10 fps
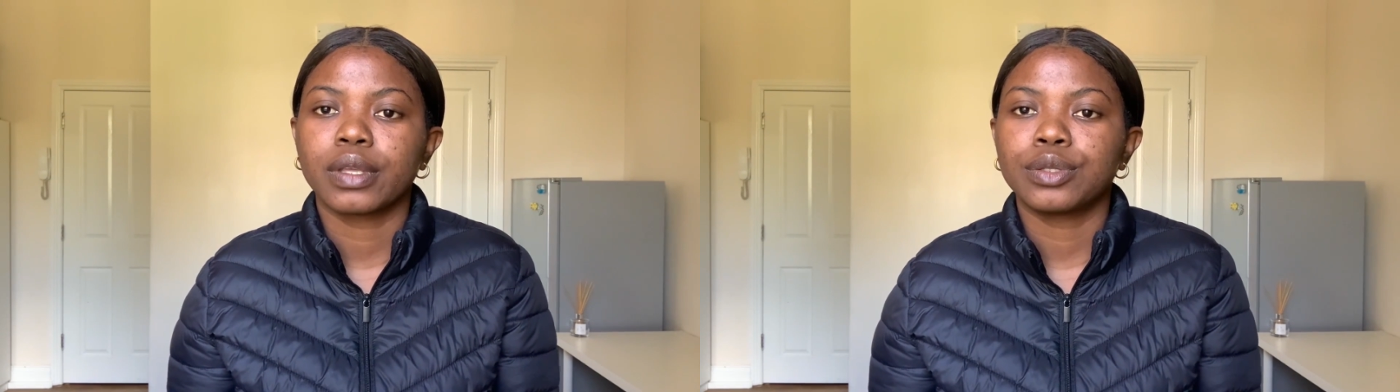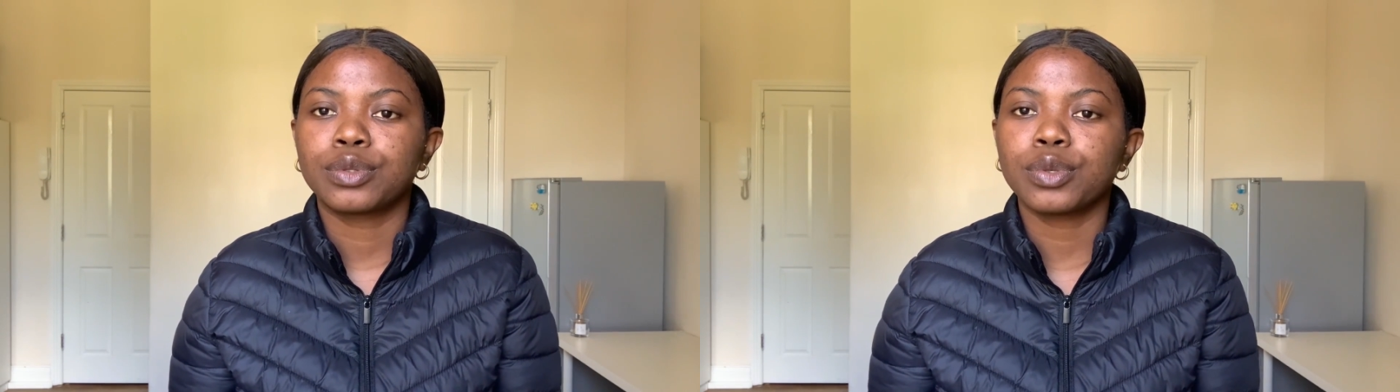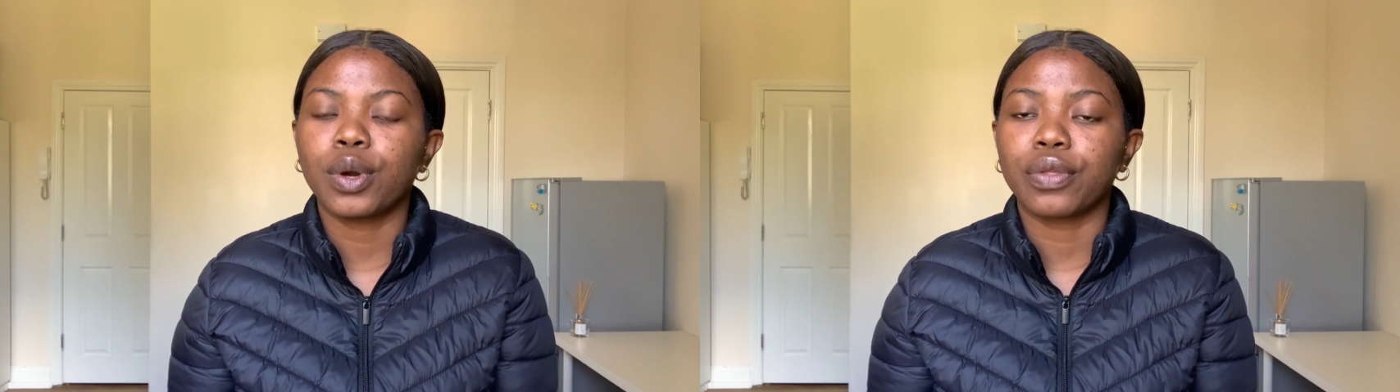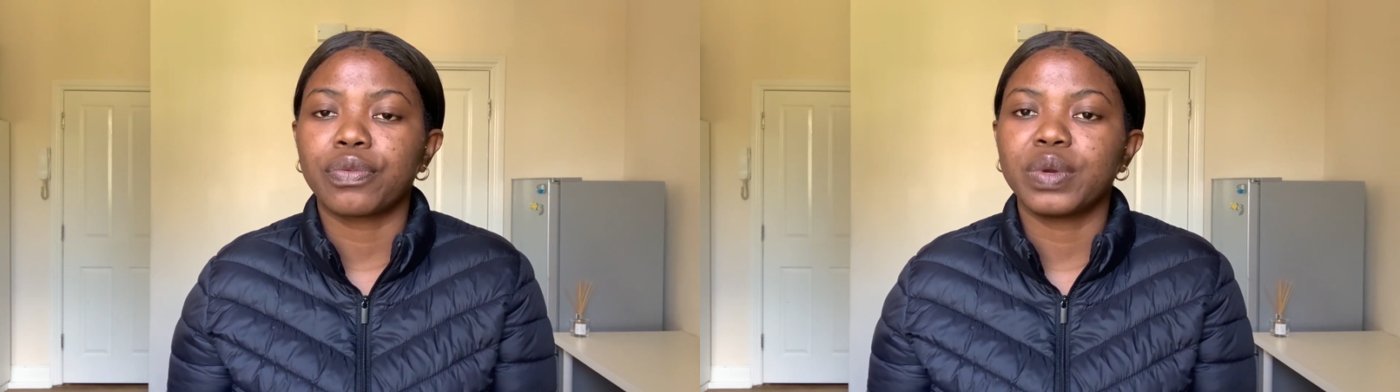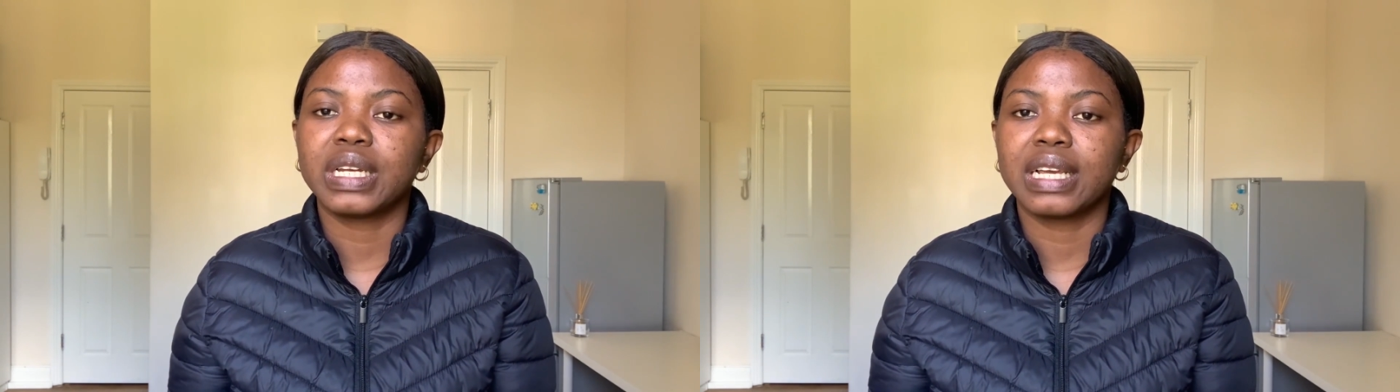2 or
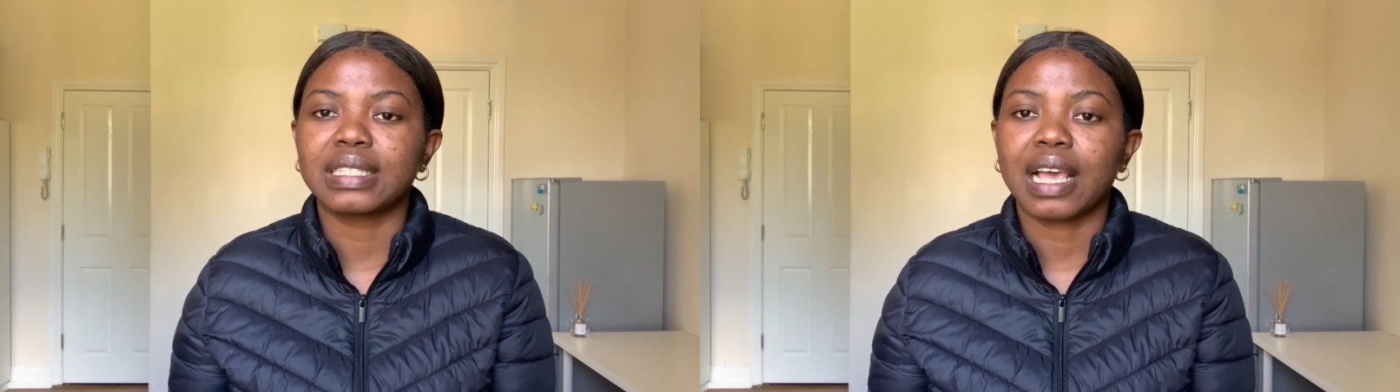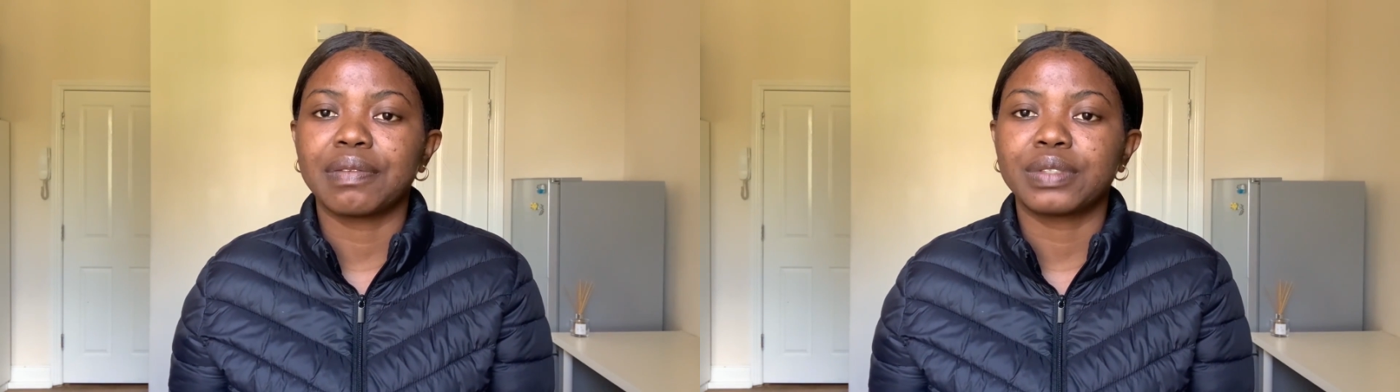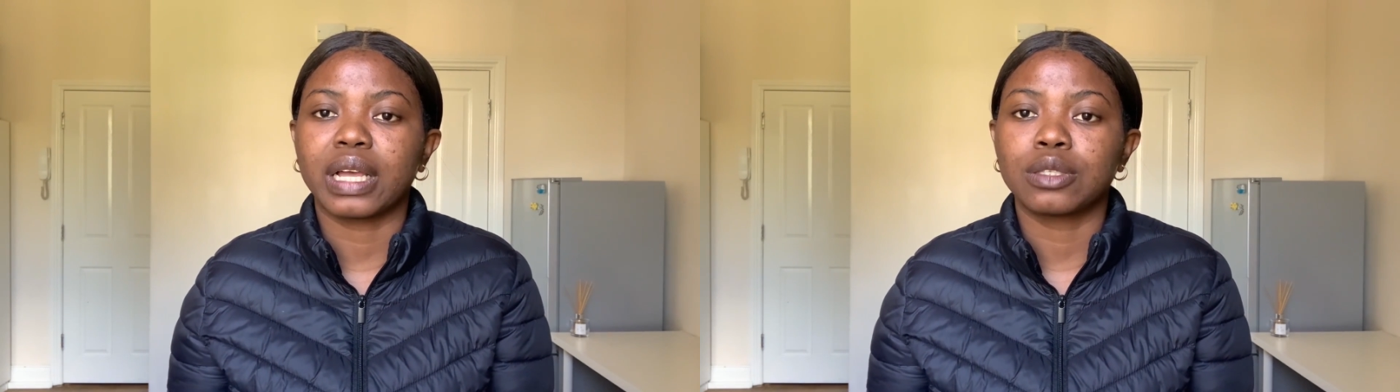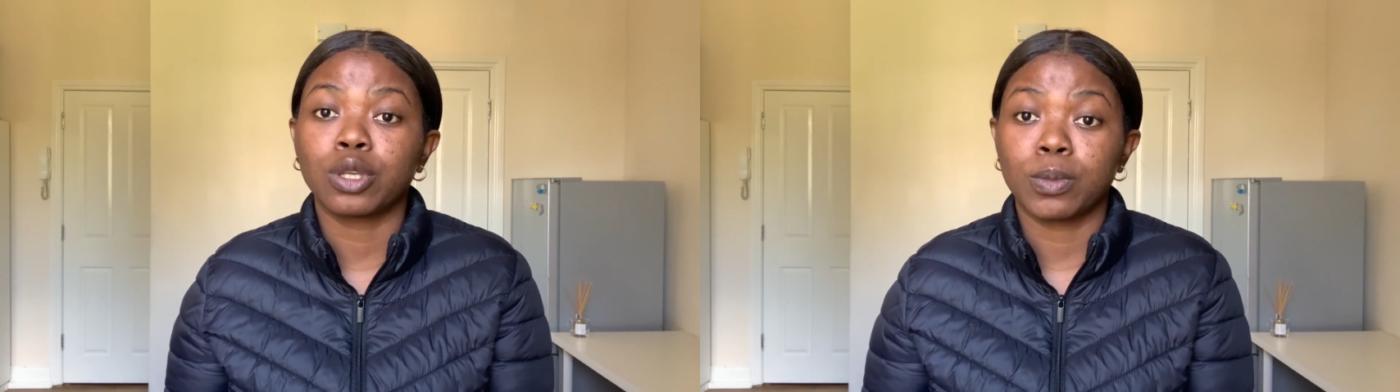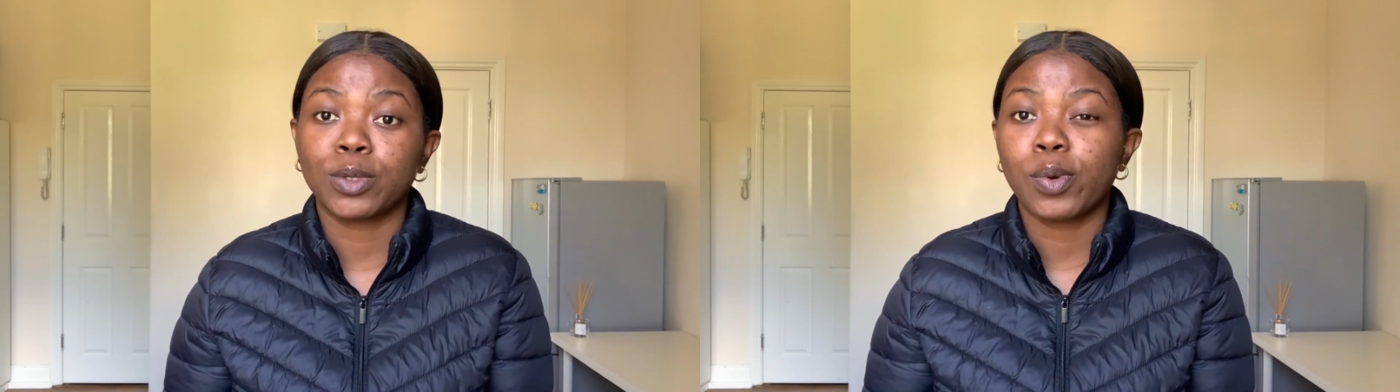3 days after,
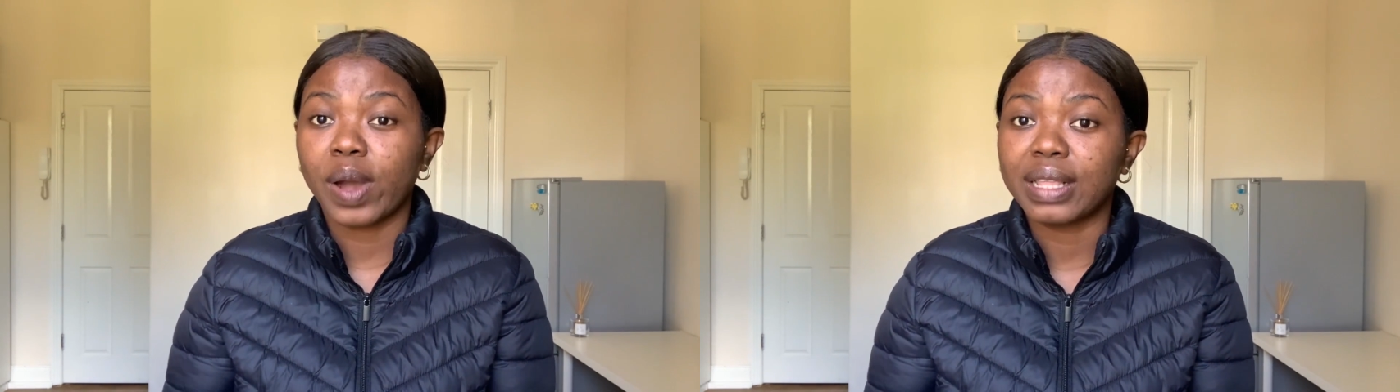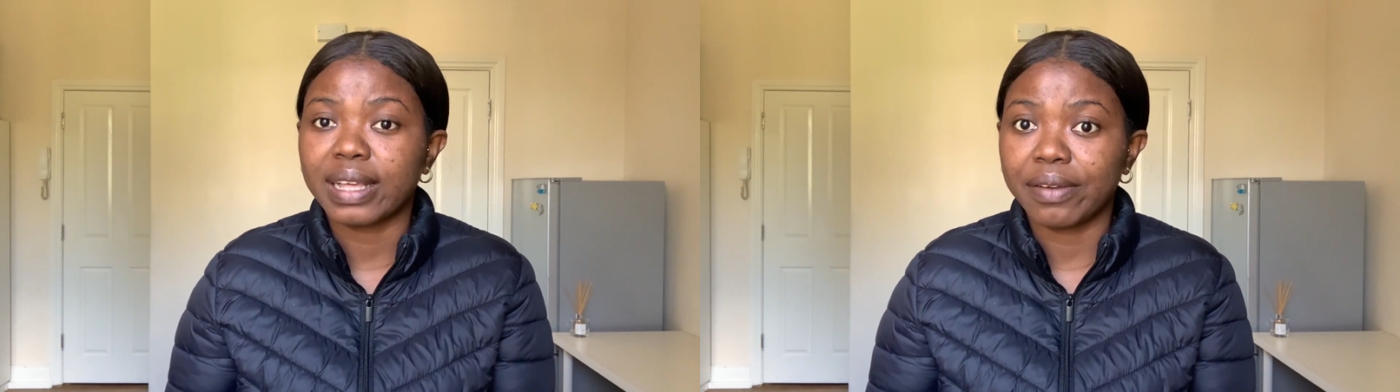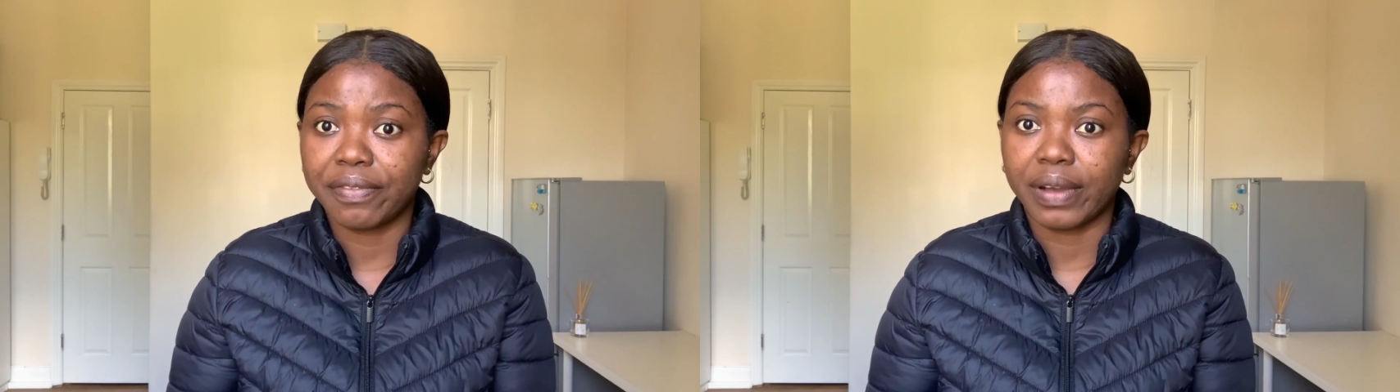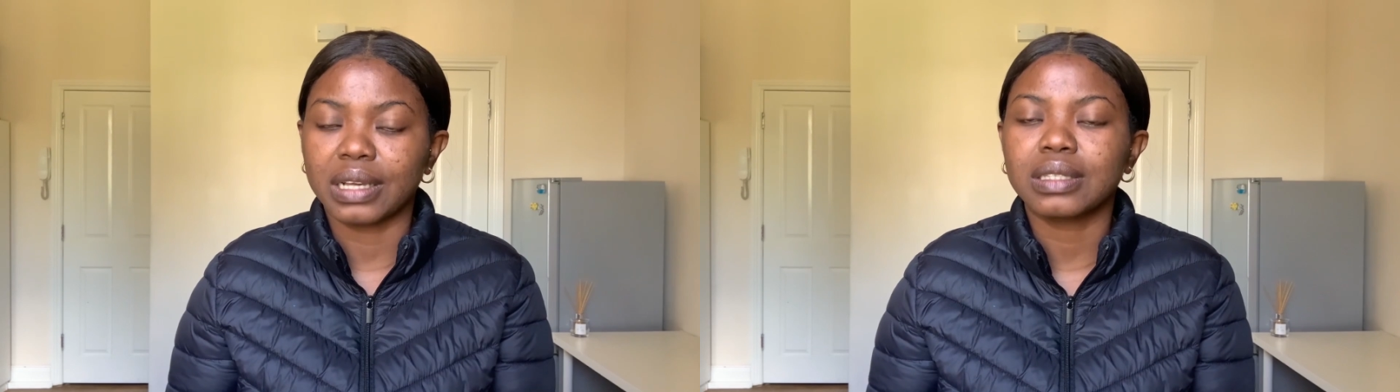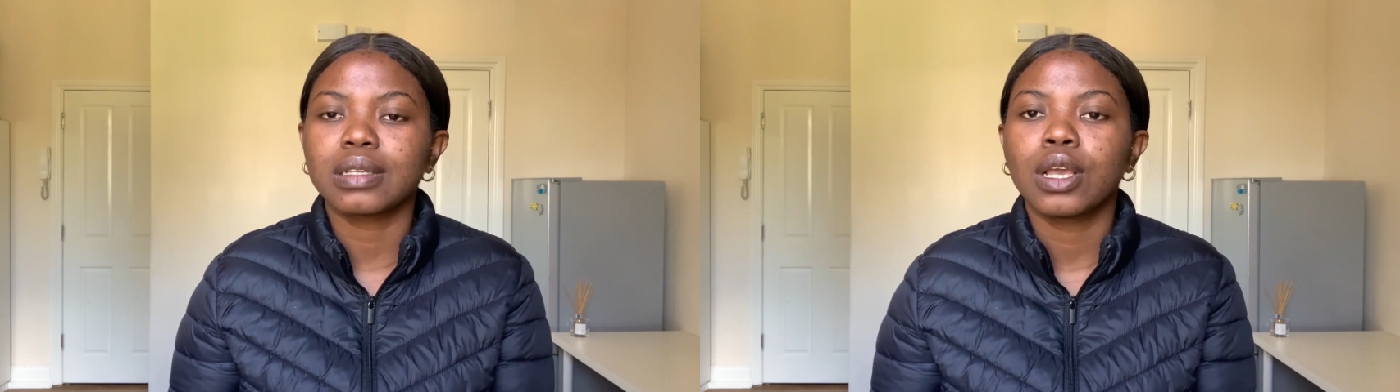some school are that
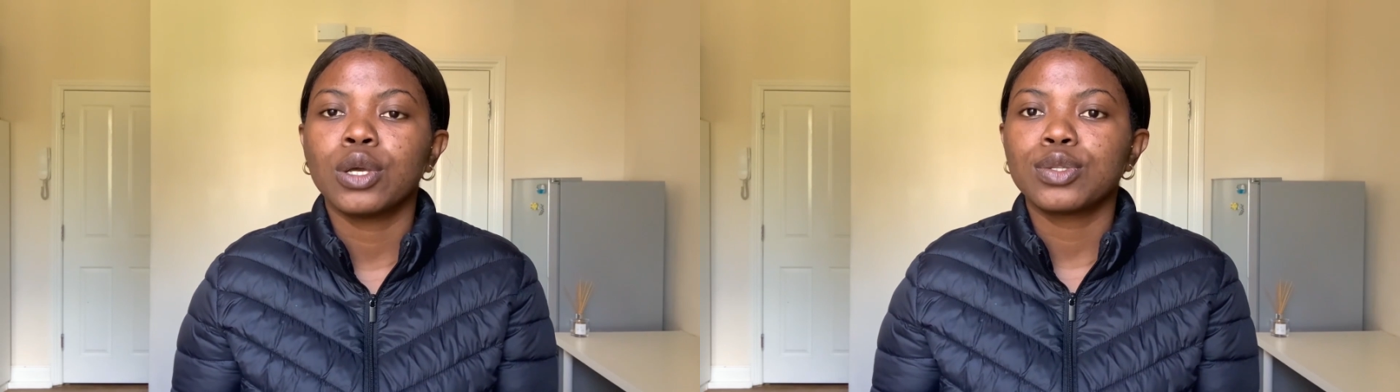fast,